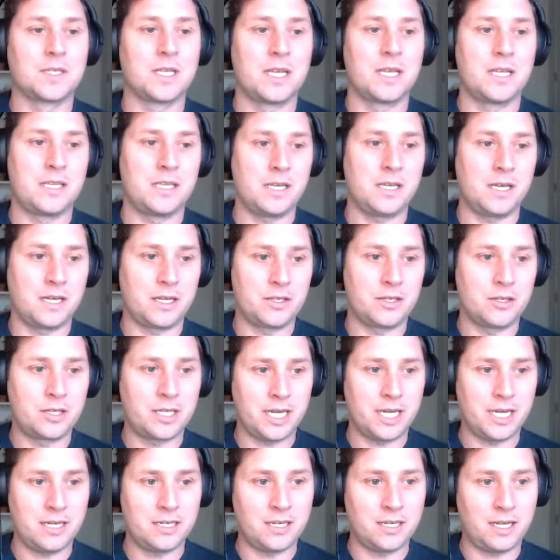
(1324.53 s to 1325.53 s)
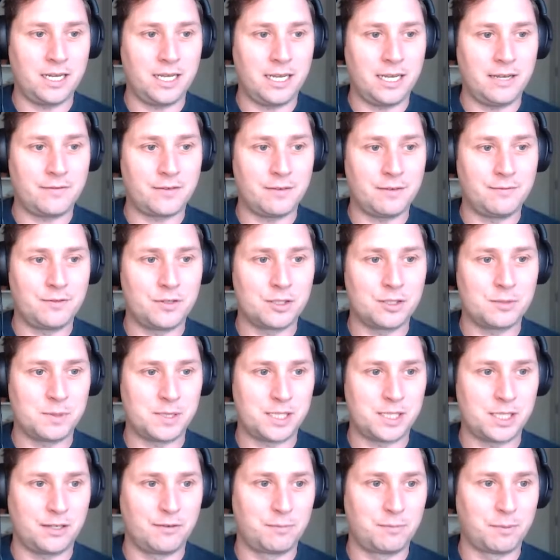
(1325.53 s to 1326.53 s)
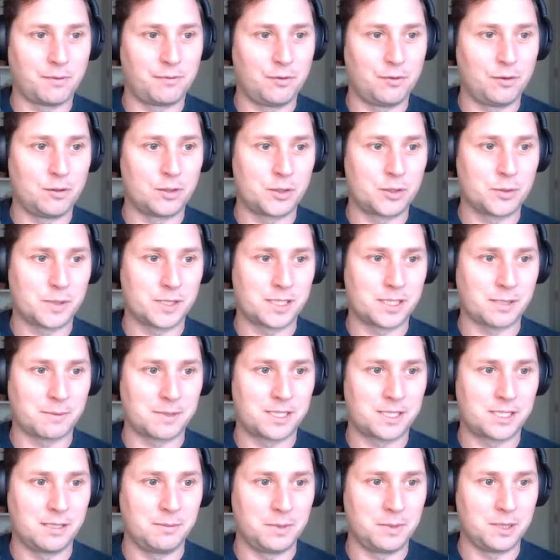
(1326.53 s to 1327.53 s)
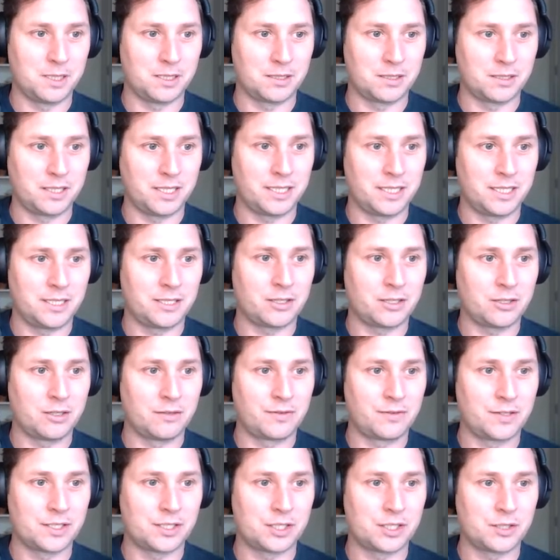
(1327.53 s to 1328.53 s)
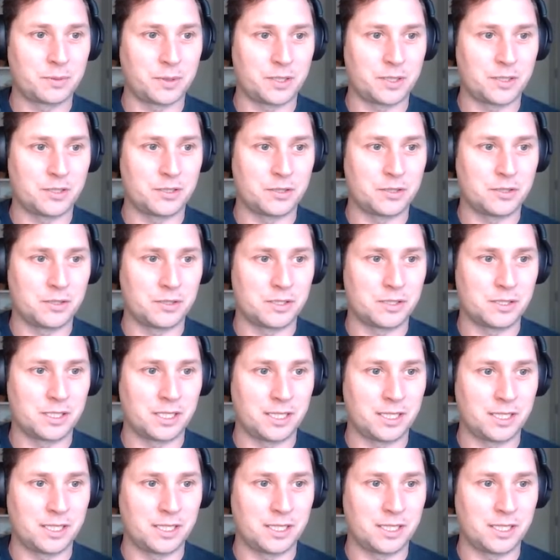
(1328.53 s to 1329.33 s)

Yeah, you can. I have confused myself before doing something similar, and I don't know if this is what you're